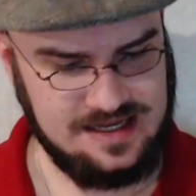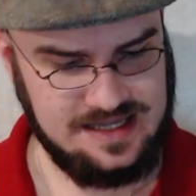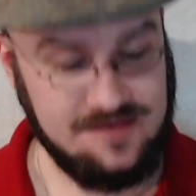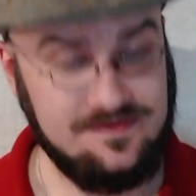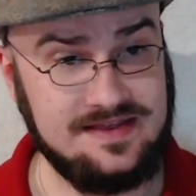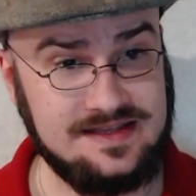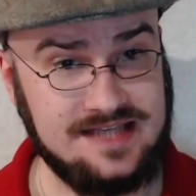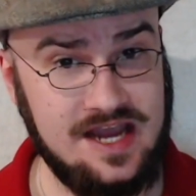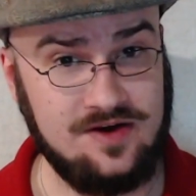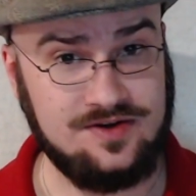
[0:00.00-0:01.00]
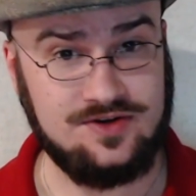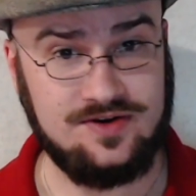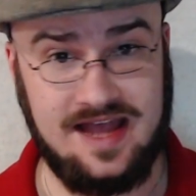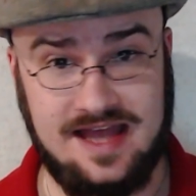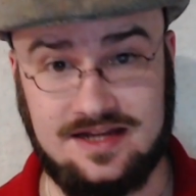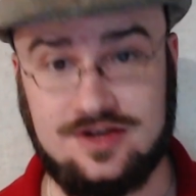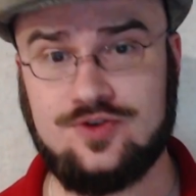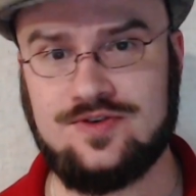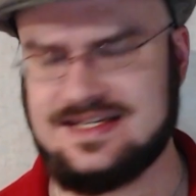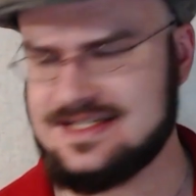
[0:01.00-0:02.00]
giving this character an
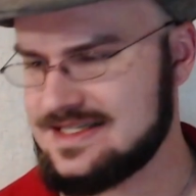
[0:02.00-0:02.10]
increased